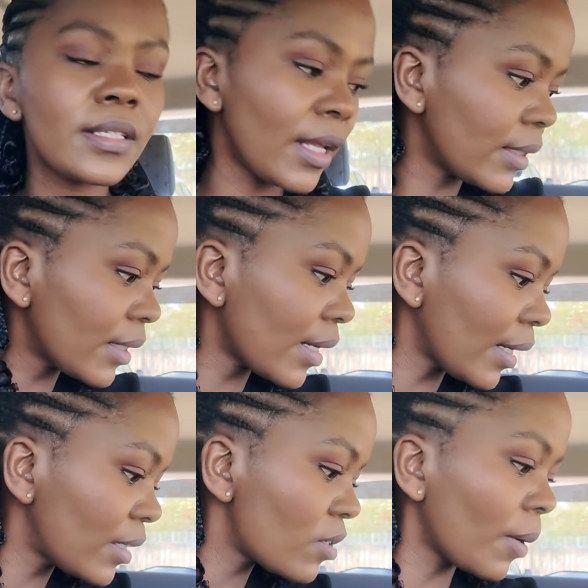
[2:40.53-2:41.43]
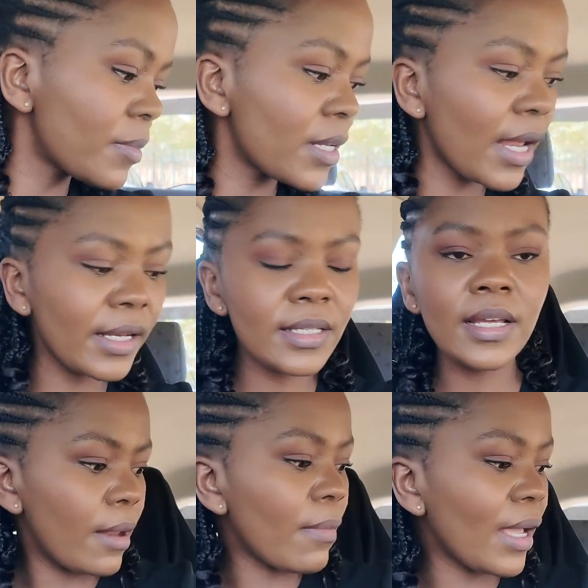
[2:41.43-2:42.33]
East London night stop
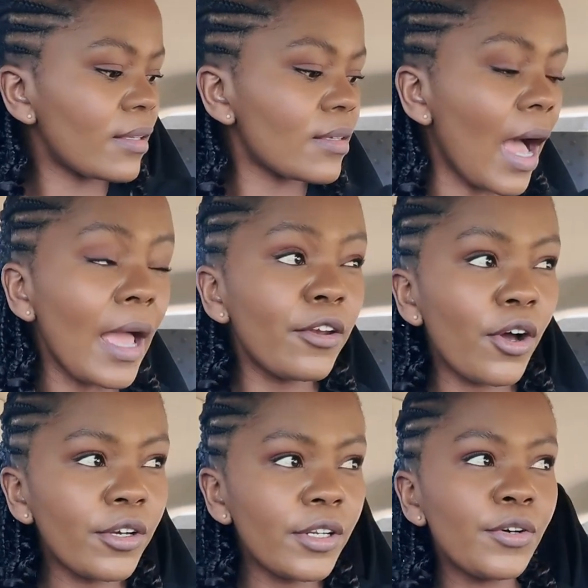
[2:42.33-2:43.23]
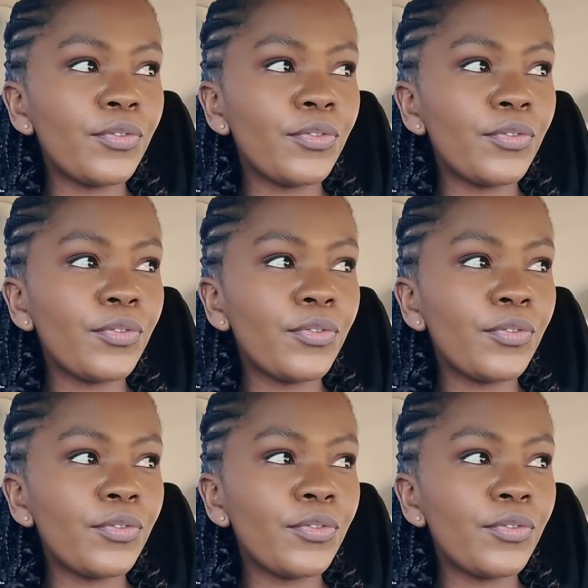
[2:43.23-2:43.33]
tonight and my sign-on